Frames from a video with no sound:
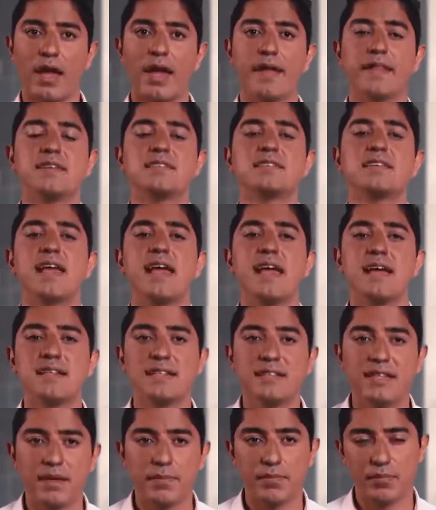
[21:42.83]
And then
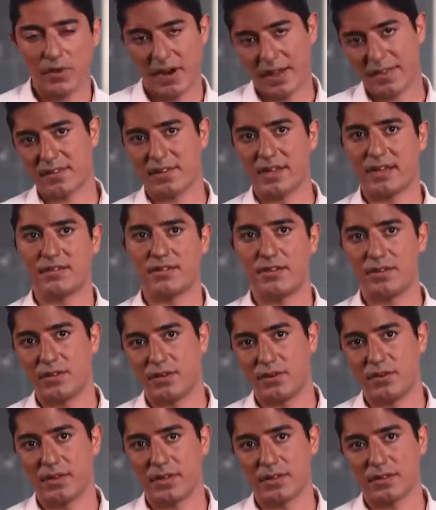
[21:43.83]
take deep breaths as you
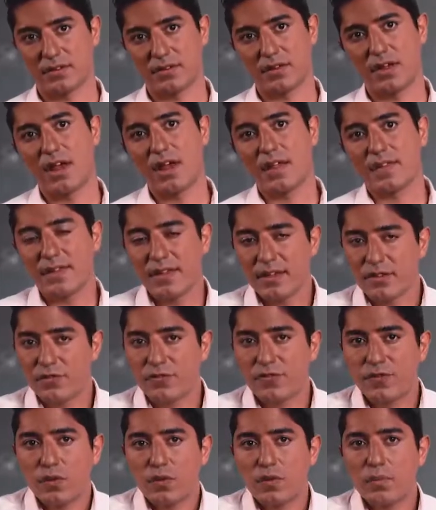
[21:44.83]
do this. This
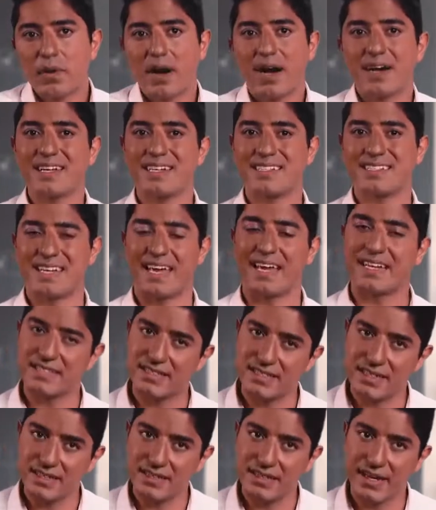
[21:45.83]
full body
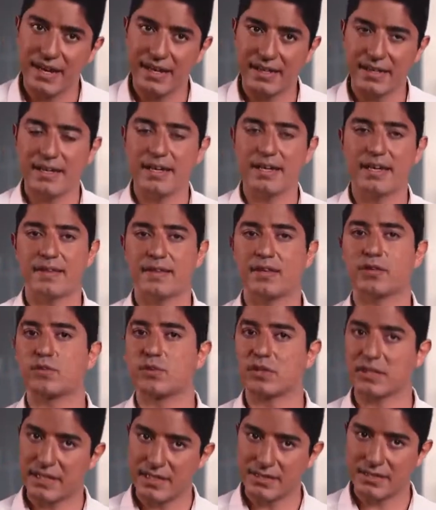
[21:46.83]
tensing technique and then
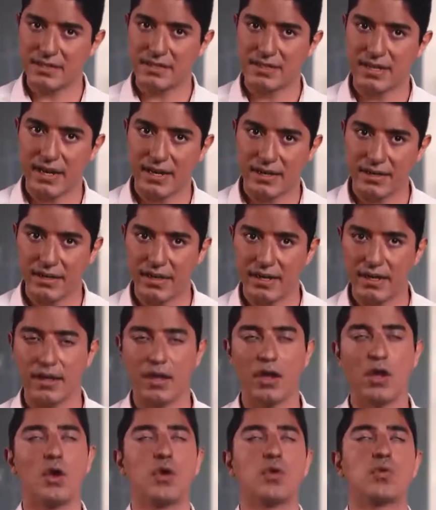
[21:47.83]
releasing
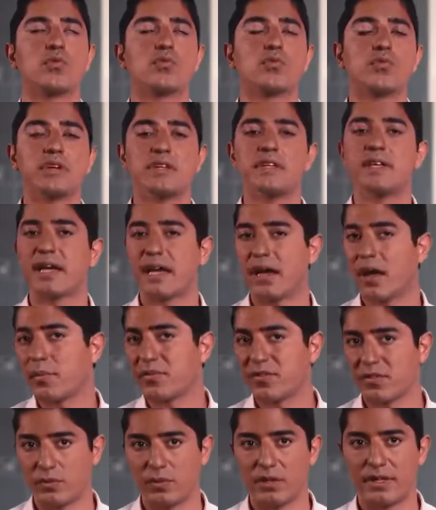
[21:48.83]
technique really
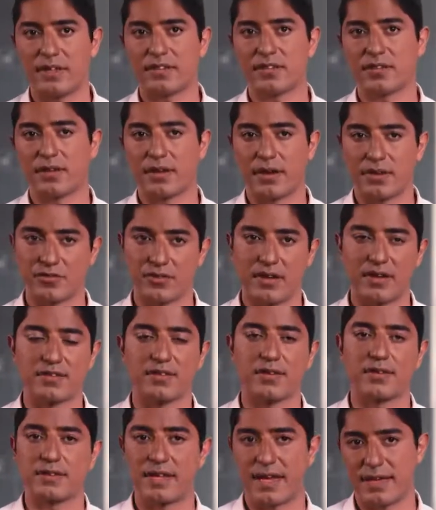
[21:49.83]
helps release a lot of
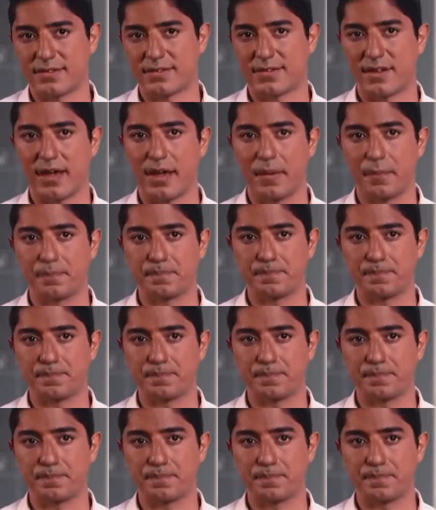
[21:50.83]
stress on test day.